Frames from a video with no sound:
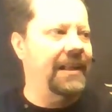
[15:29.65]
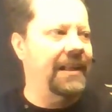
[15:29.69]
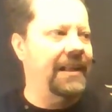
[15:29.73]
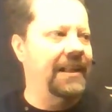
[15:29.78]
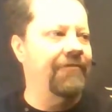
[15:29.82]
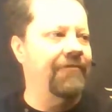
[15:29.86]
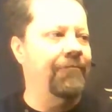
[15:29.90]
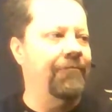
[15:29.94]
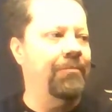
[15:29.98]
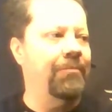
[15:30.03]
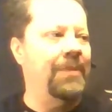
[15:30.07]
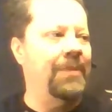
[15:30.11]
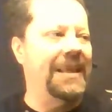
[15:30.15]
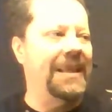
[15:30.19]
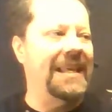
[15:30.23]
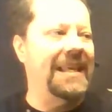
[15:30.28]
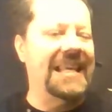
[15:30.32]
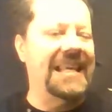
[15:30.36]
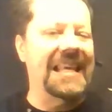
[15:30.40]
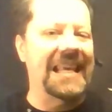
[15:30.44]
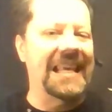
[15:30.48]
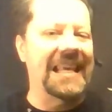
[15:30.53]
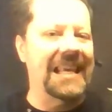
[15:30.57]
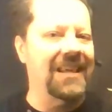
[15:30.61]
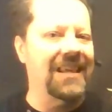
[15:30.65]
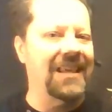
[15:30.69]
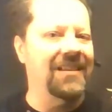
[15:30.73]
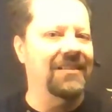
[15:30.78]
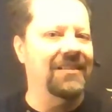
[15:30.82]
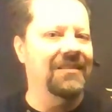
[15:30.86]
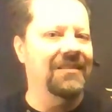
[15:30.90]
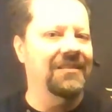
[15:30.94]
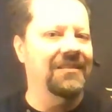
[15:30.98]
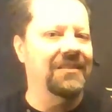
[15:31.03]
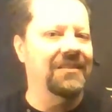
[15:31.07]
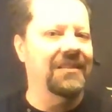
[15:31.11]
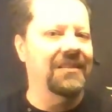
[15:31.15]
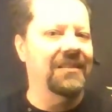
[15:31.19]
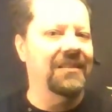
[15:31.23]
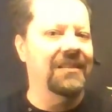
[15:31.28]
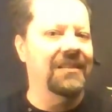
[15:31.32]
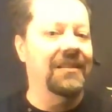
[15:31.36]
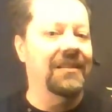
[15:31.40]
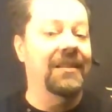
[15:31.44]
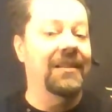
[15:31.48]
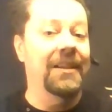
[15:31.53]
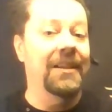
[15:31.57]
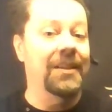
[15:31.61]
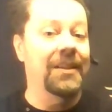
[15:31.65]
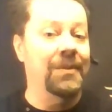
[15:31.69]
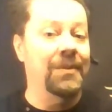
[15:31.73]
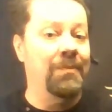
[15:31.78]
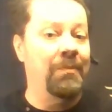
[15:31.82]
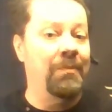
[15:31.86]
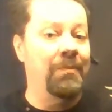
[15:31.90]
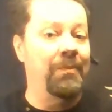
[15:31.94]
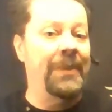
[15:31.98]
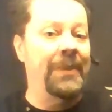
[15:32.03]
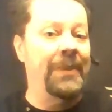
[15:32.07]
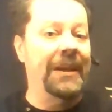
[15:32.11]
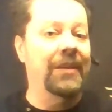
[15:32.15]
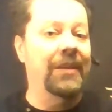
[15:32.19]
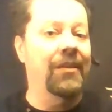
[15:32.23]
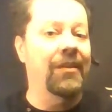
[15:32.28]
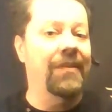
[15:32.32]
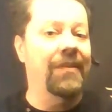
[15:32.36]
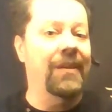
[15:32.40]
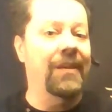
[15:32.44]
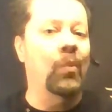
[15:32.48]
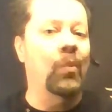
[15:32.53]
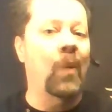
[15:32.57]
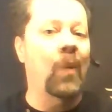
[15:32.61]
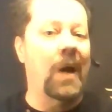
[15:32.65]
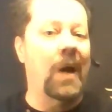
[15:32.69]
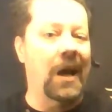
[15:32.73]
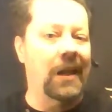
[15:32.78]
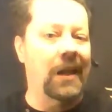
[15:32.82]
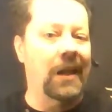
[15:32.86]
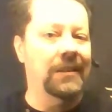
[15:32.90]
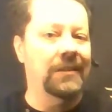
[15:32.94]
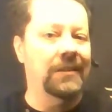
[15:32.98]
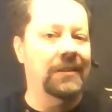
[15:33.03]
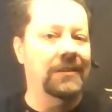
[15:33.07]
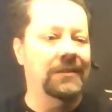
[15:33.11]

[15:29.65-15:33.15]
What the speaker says: if P is bigger than 1,